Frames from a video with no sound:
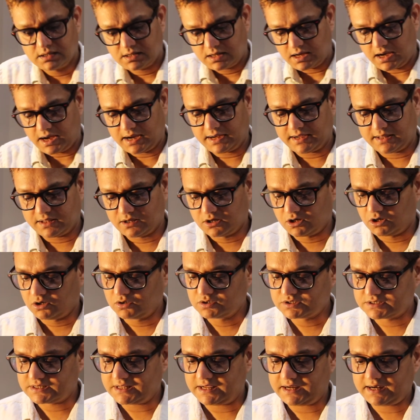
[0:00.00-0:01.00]
and it
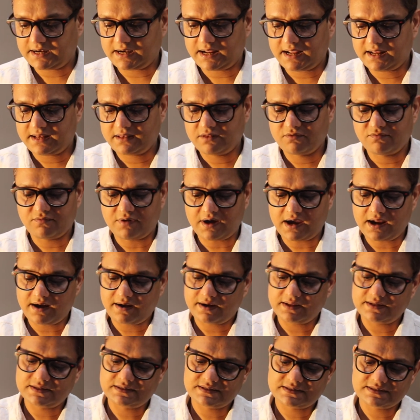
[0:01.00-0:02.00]
goes there, and the wire
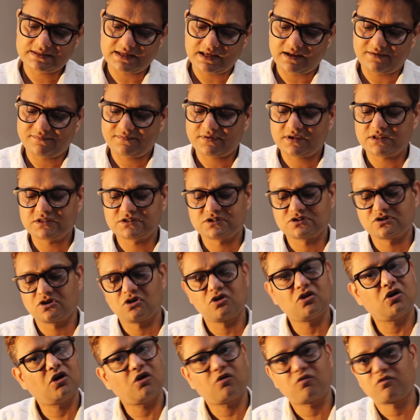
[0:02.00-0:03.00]
itself is
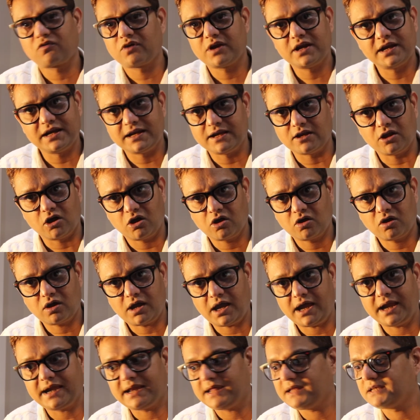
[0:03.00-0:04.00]
not really long,
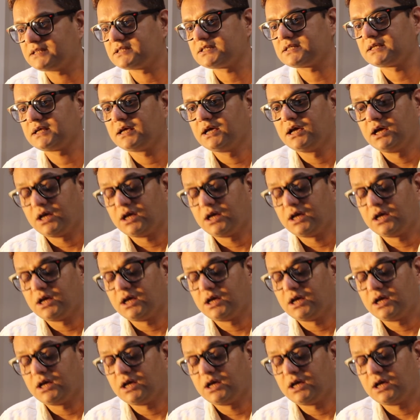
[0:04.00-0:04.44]
and it's,